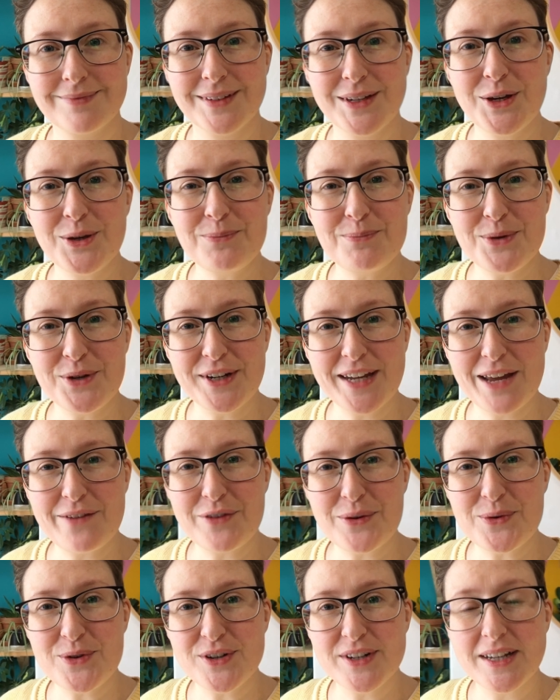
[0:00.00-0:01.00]
Good morning
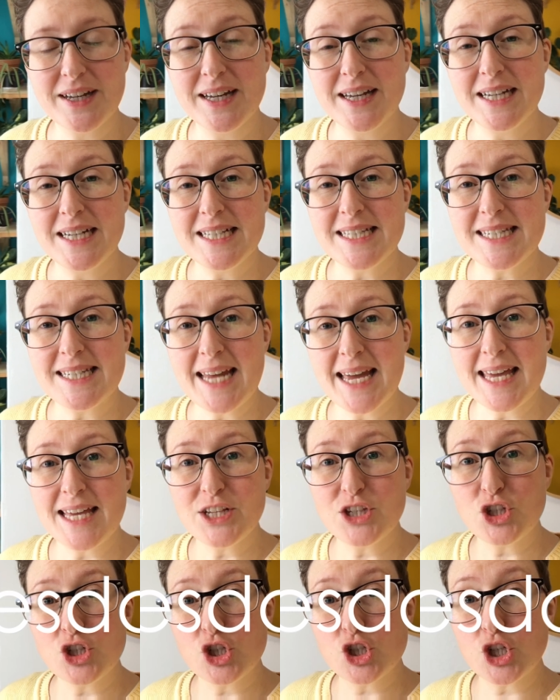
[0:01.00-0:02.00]
everyone. Today
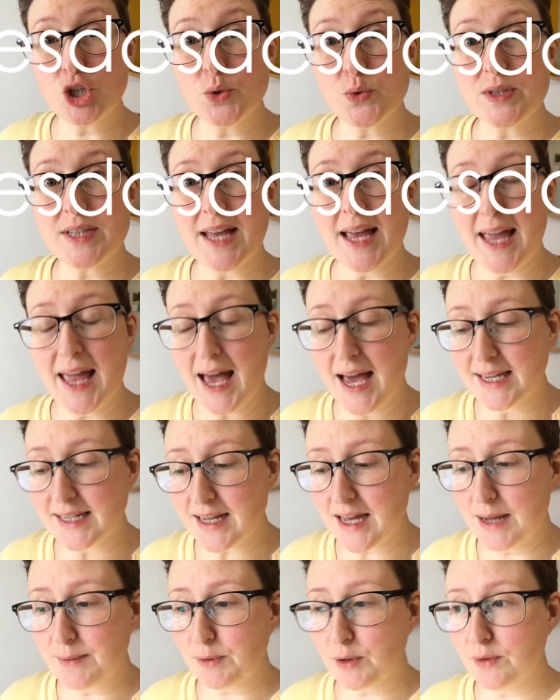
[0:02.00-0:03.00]
is Tuesday and
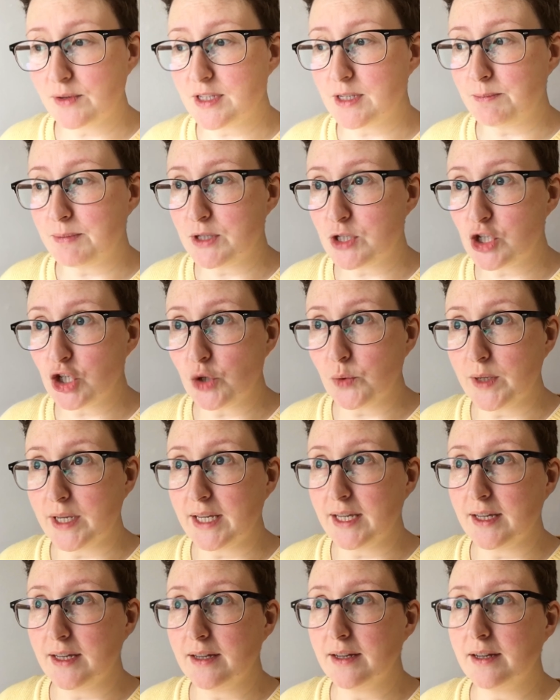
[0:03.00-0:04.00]
I'm going to be
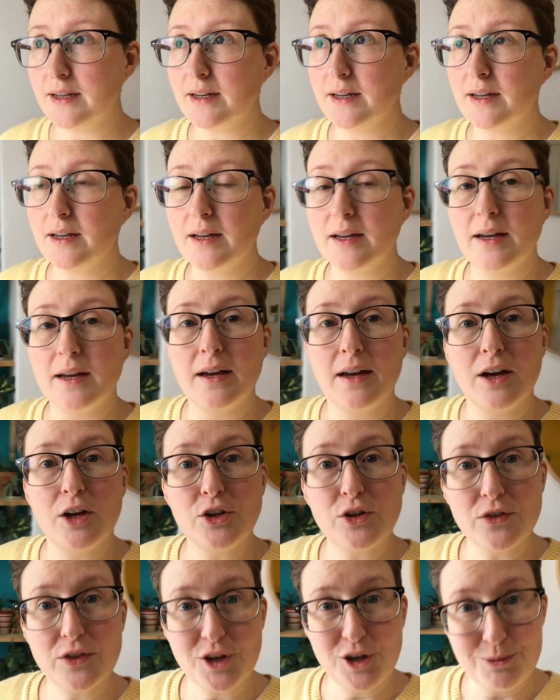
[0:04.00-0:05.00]
doing
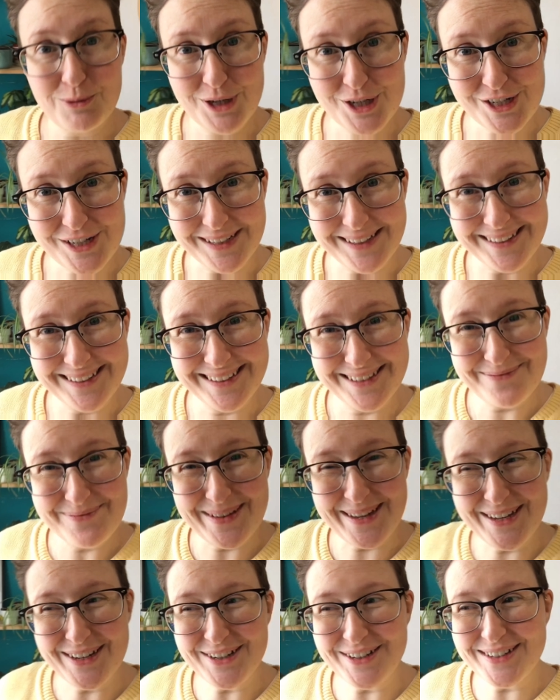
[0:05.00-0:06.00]
another commission
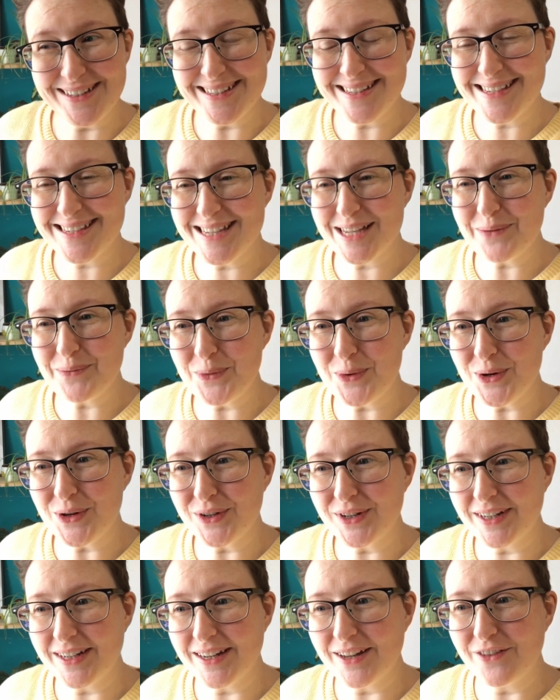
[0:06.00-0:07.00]
because
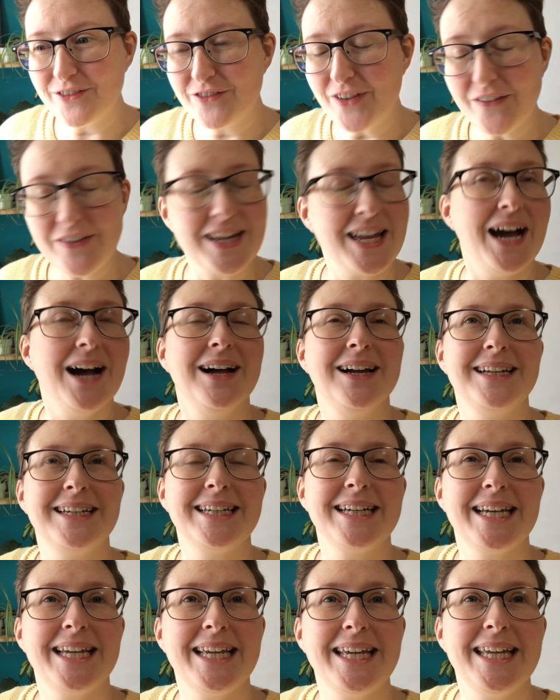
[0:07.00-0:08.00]
someone very
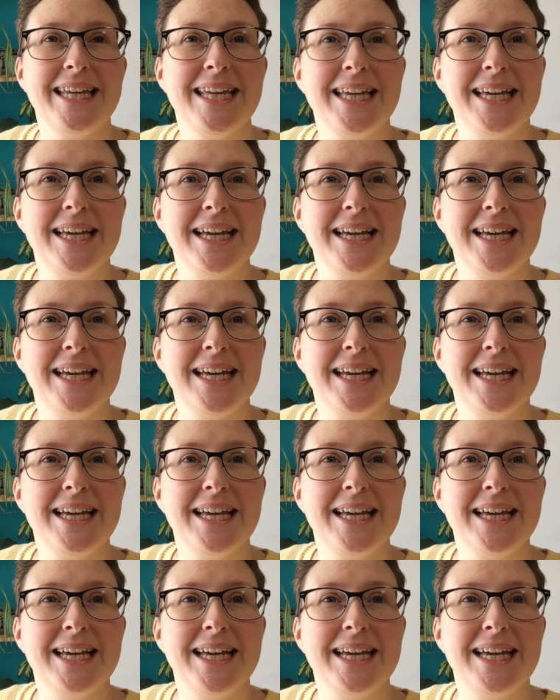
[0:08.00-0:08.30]
kindly